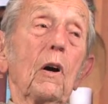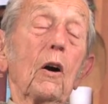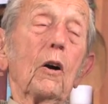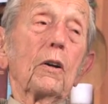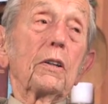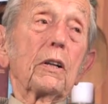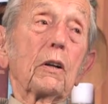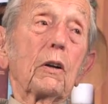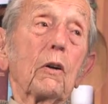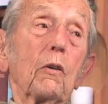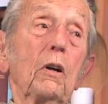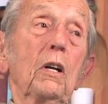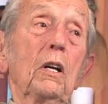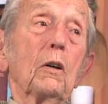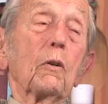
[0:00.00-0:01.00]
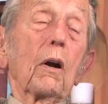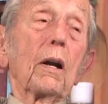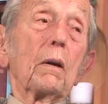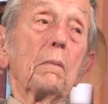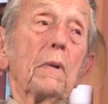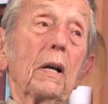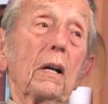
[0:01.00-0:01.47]
hurt the
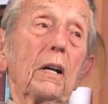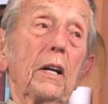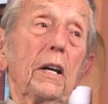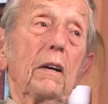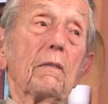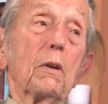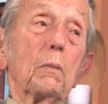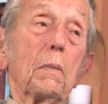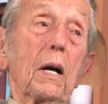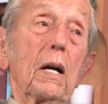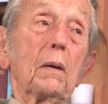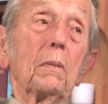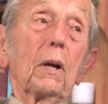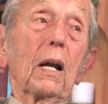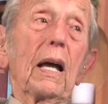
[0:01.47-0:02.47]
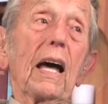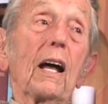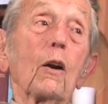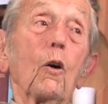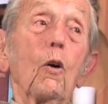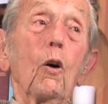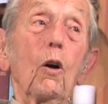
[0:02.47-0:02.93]
credibility of the Bible
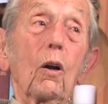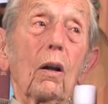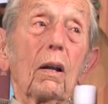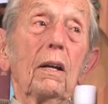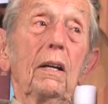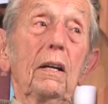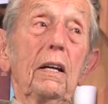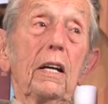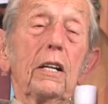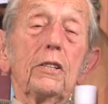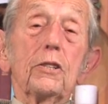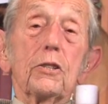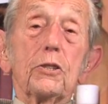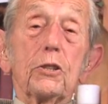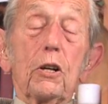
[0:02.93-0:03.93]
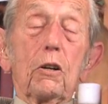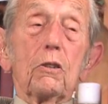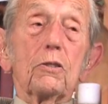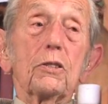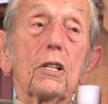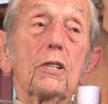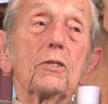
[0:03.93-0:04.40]
at all. It just
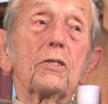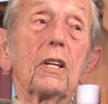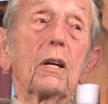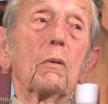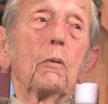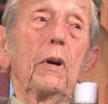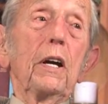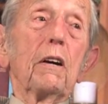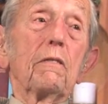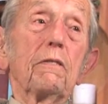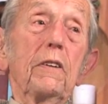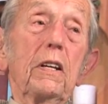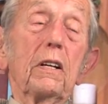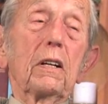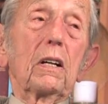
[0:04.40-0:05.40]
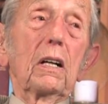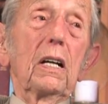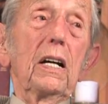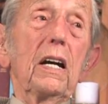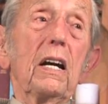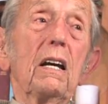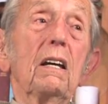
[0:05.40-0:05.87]
shows us that we have to
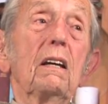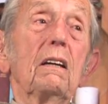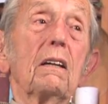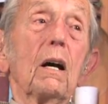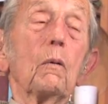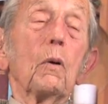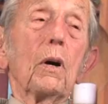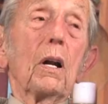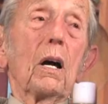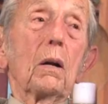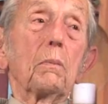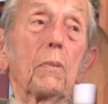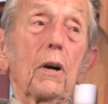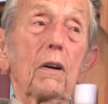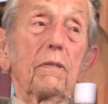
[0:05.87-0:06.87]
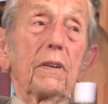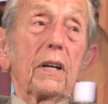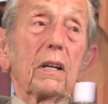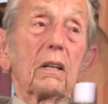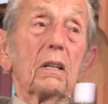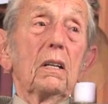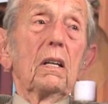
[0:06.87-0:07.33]
declare that we're not
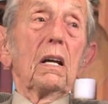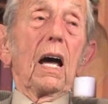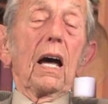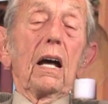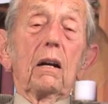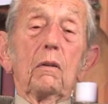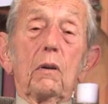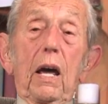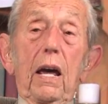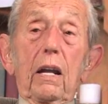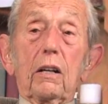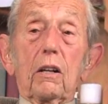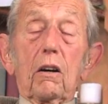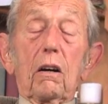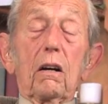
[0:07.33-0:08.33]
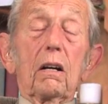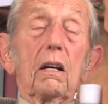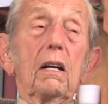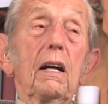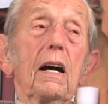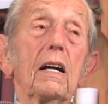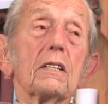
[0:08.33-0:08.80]
perfect, and God
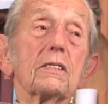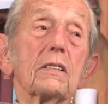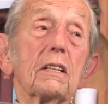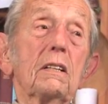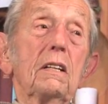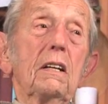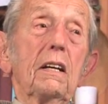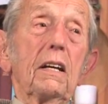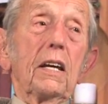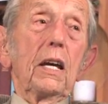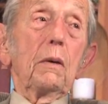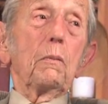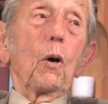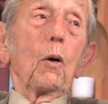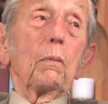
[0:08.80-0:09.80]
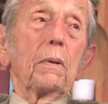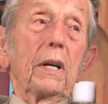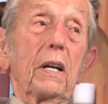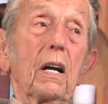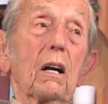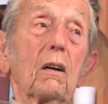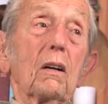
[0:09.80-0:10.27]
has to keep
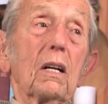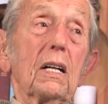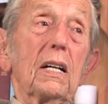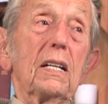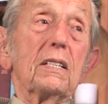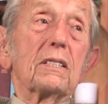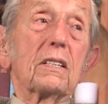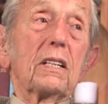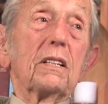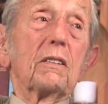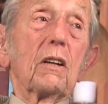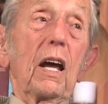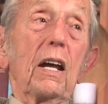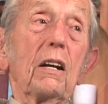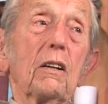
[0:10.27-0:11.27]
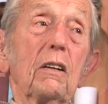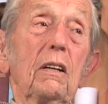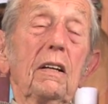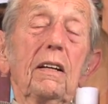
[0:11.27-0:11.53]
opening our eyes. And